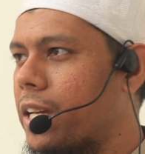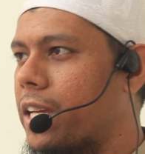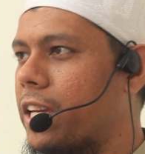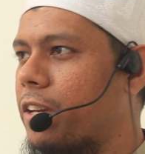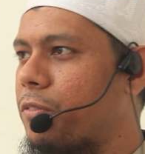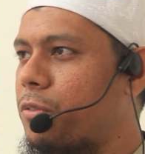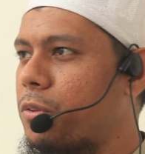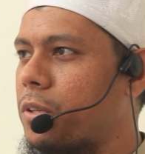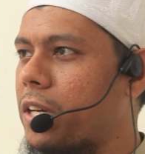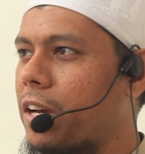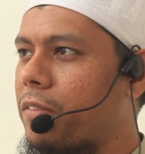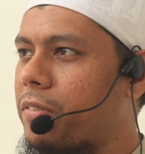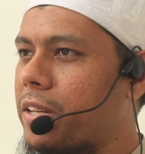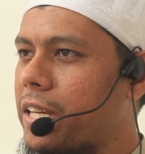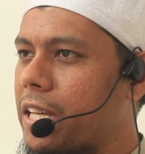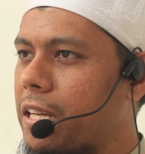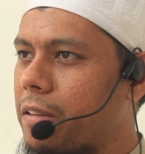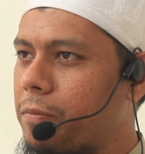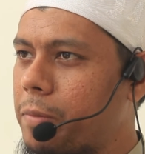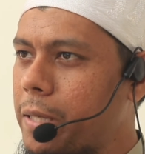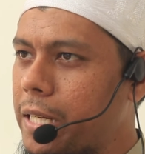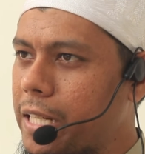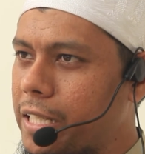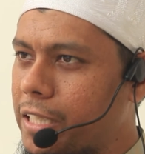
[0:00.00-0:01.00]
If you have
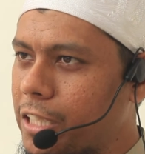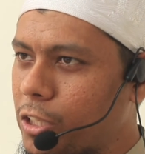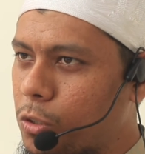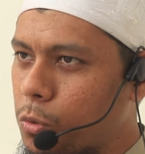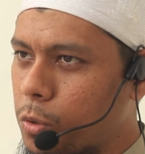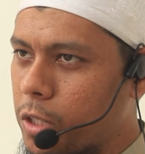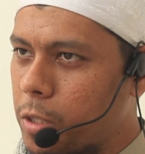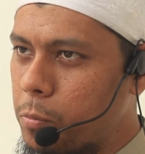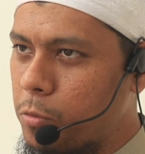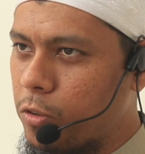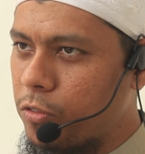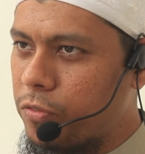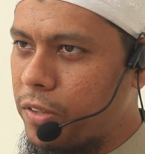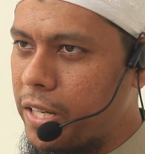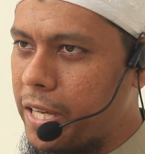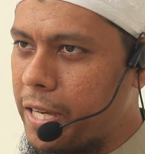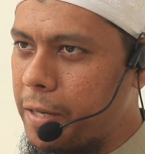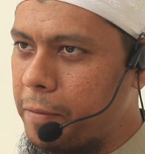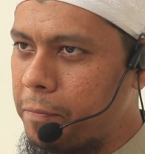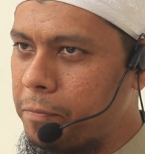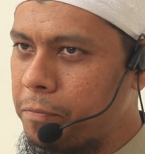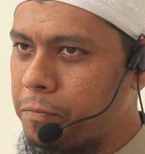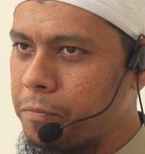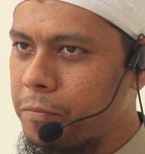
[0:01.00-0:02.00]
the ability to remove
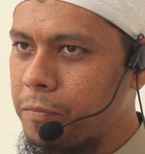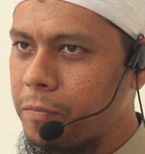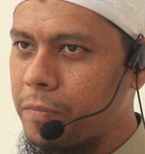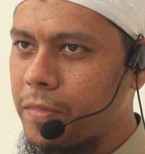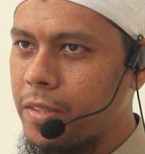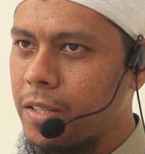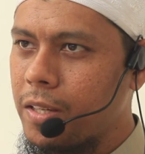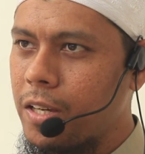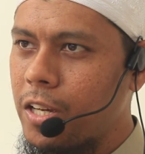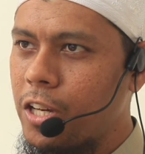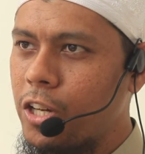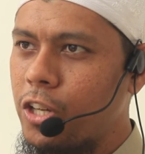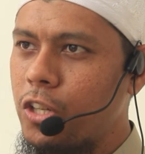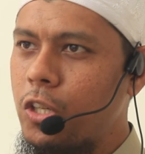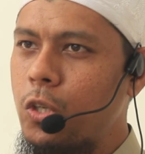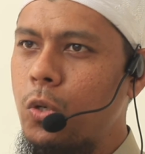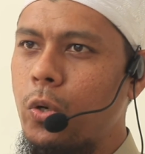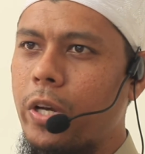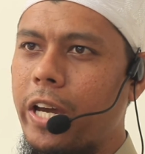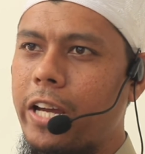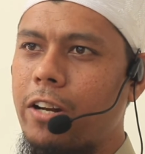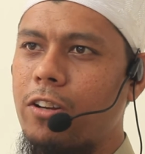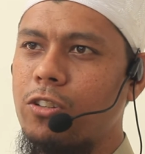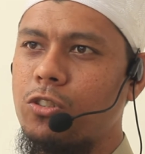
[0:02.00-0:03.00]
phlegm, you
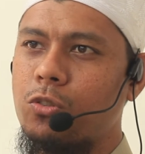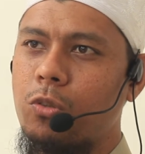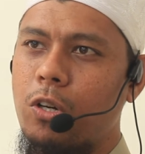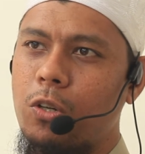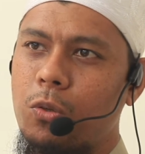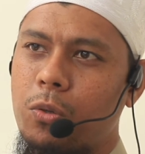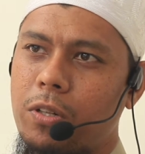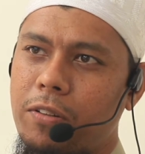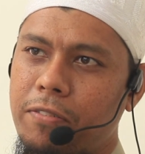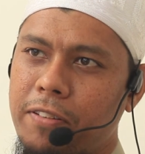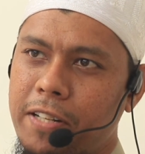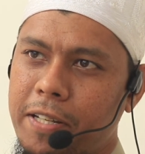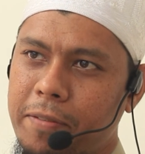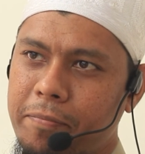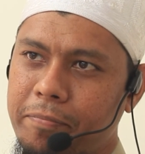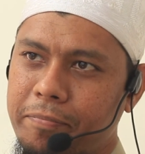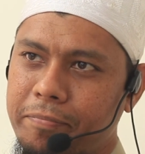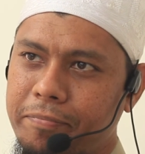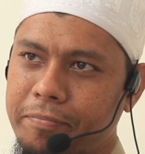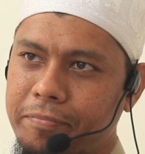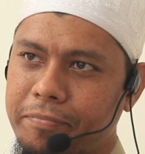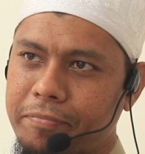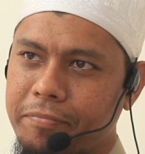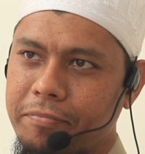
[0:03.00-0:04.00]
cannot swallow the phlegm.
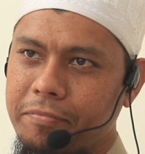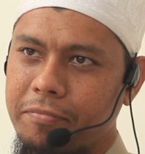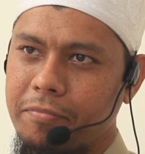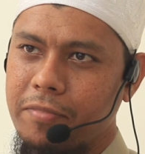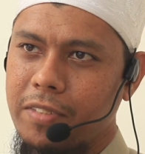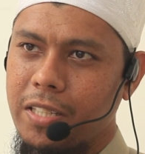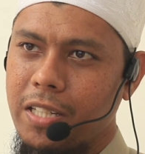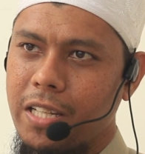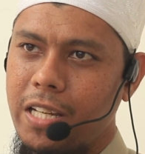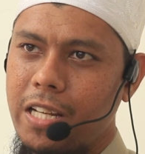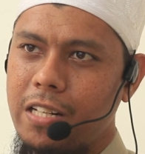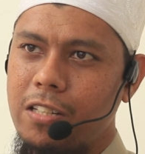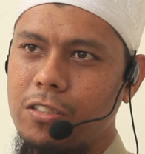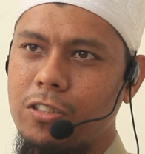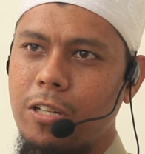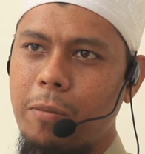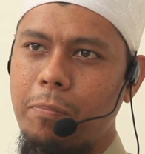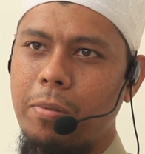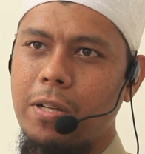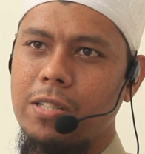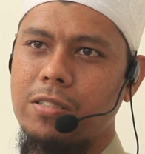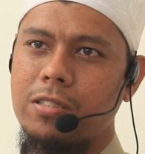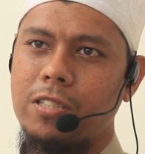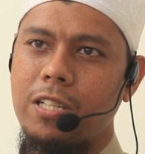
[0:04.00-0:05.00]
It is
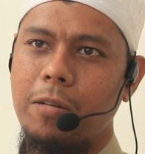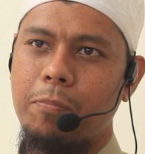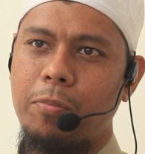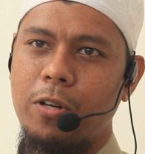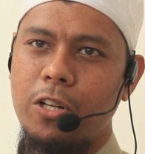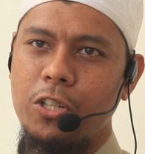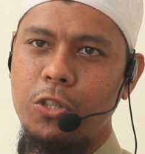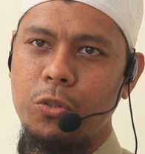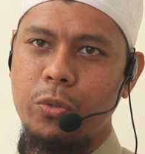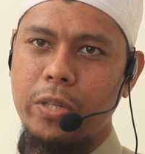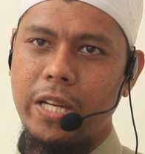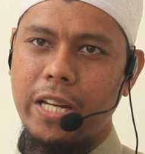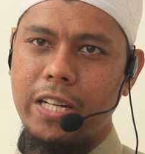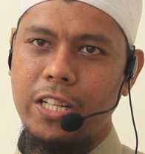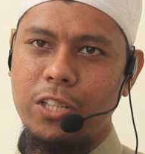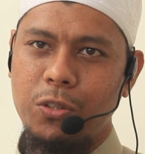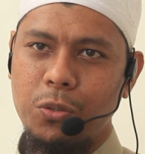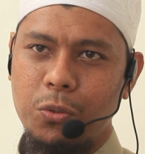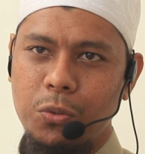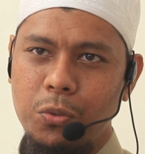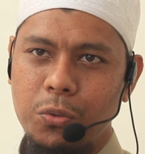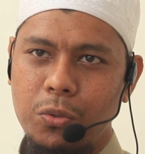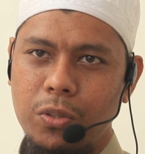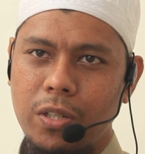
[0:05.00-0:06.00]
compulsory upon you
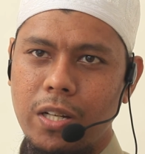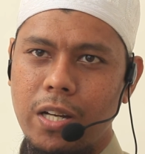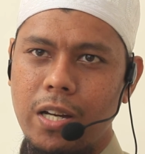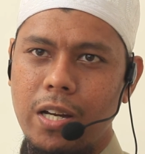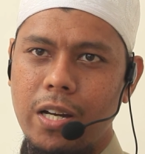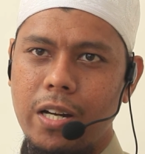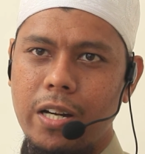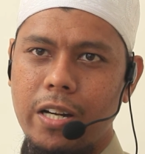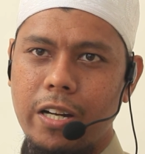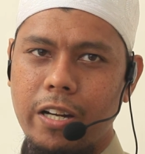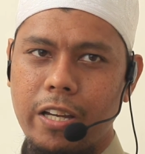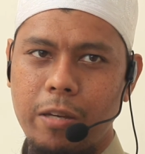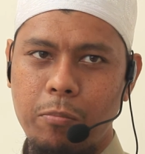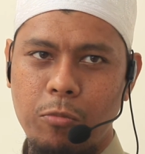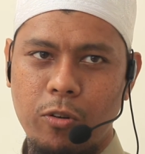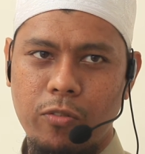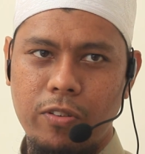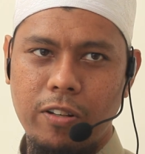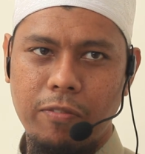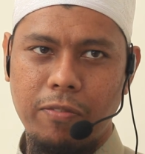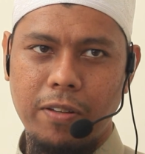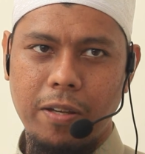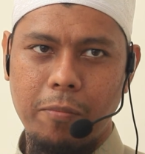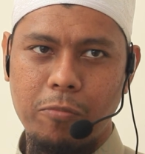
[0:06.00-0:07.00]
to remove
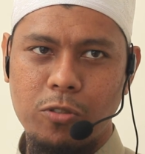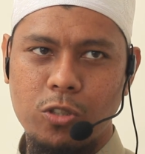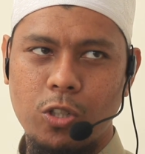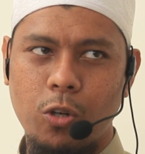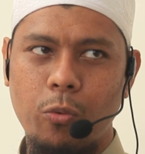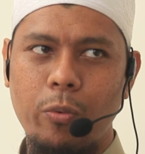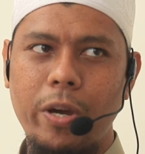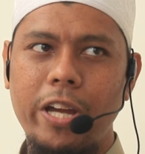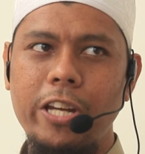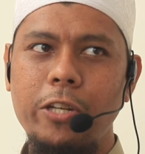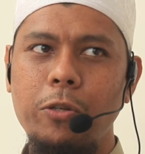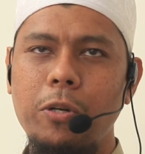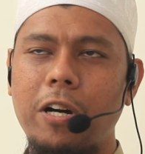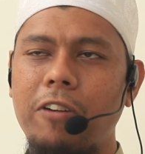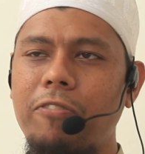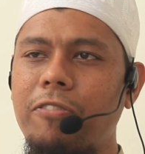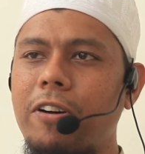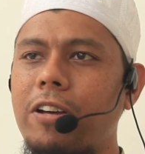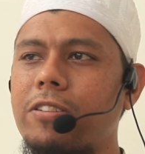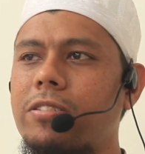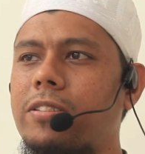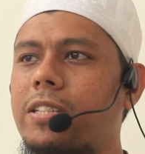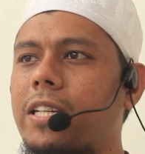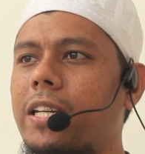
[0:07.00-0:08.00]
the phlegm. So when you are
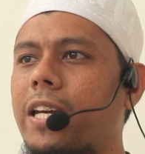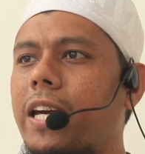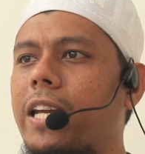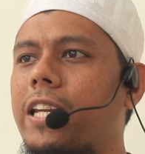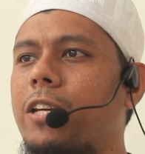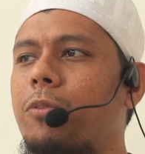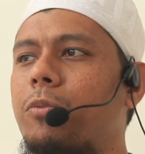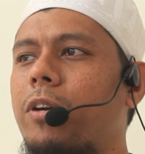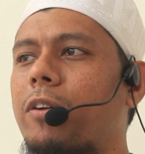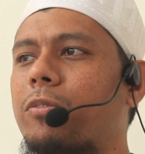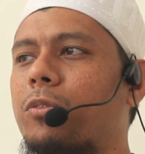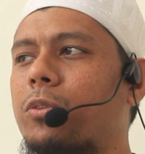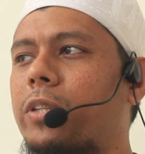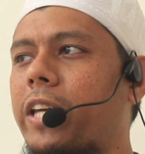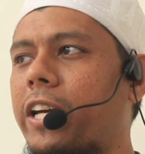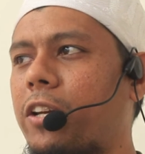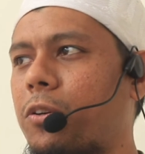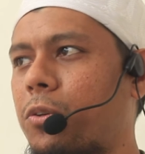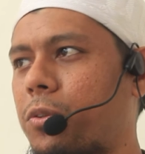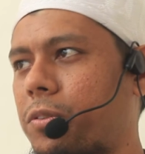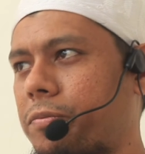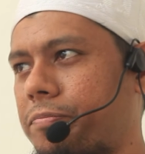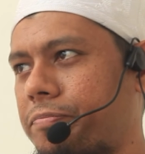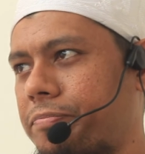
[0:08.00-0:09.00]
fasting and if you have to take
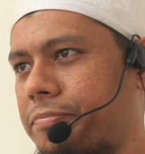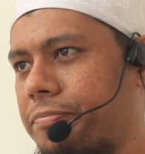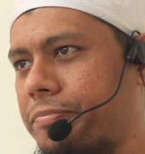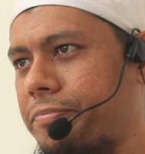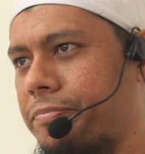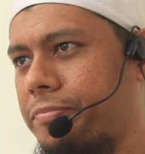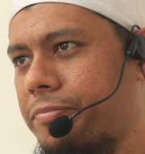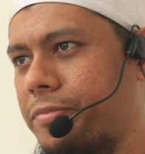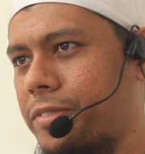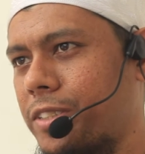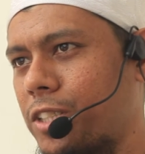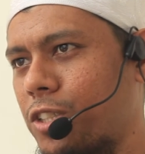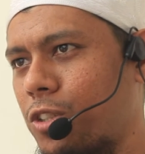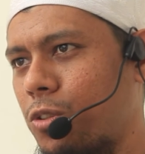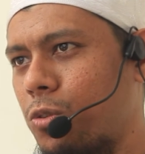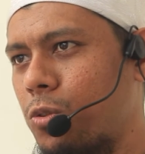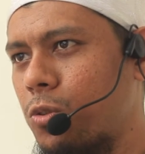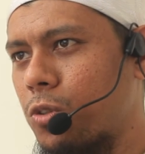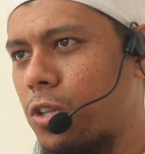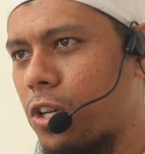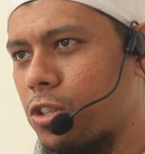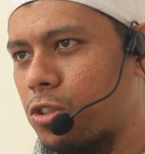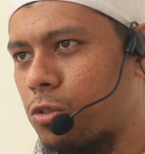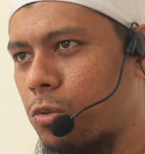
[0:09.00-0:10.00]
note,
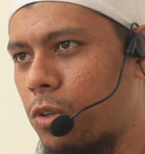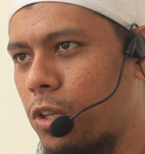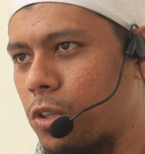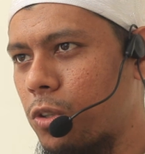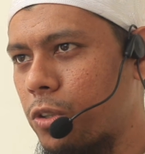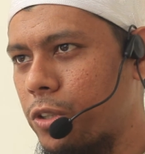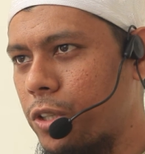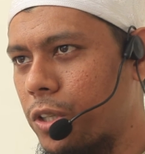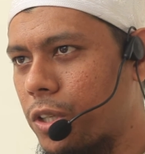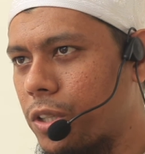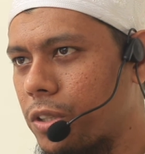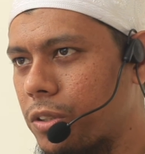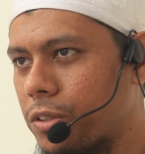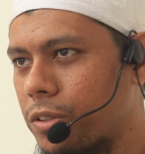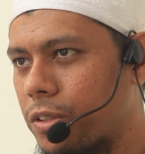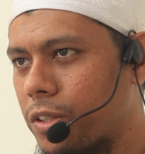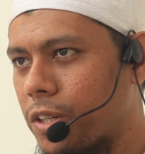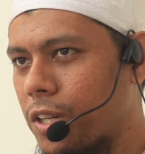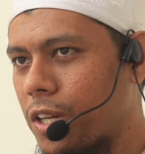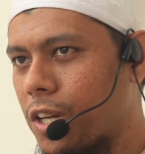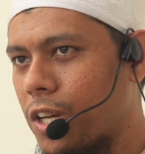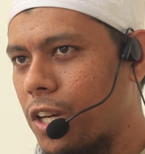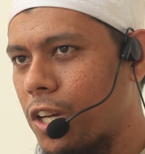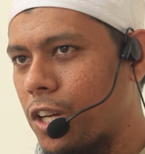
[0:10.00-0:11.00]
do not swallow
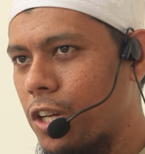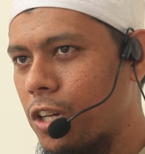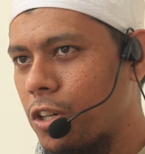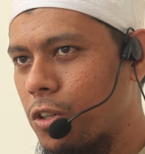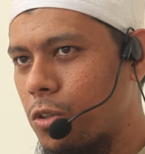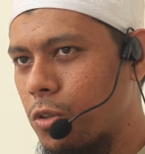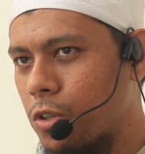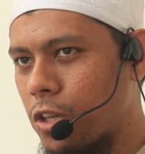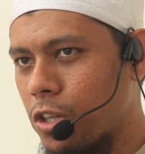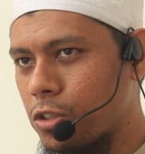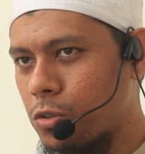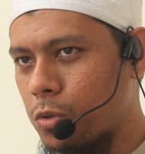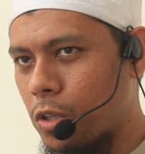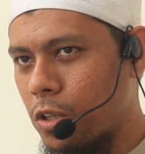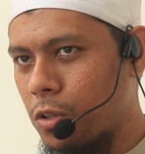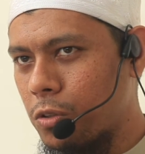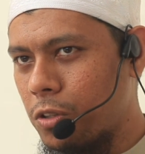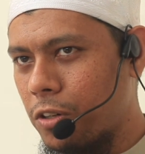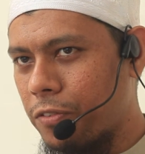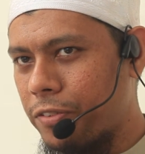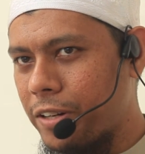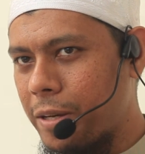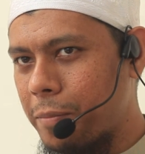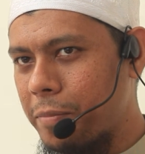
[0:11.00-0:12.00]

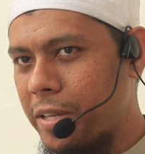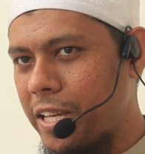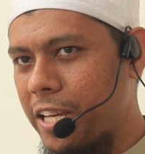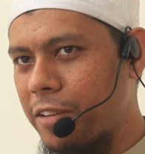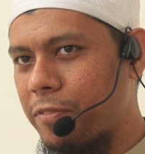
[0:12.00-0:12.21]
your phlegm.